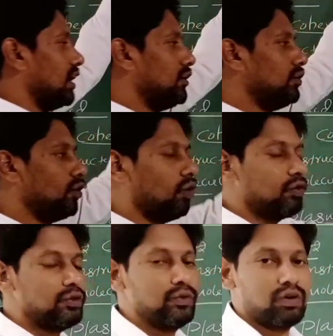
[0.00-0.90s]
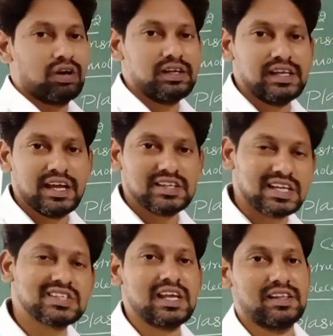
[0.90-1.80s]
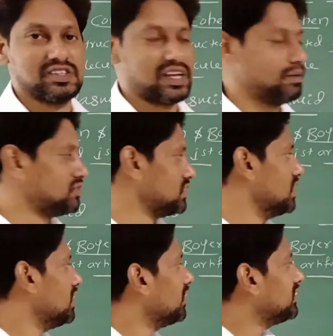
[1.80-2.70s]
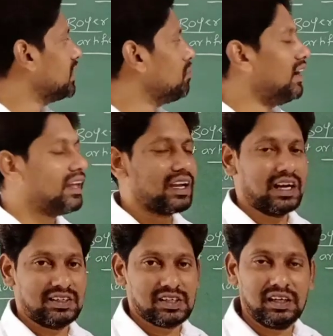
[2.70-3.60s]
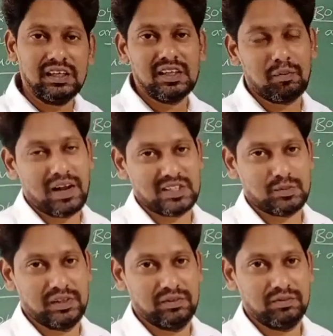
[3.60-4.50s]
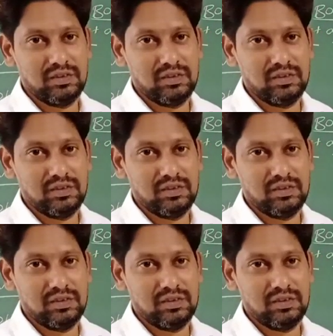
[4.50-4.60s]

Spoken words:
endonucleases enzymes, they made a cut in the plasmid.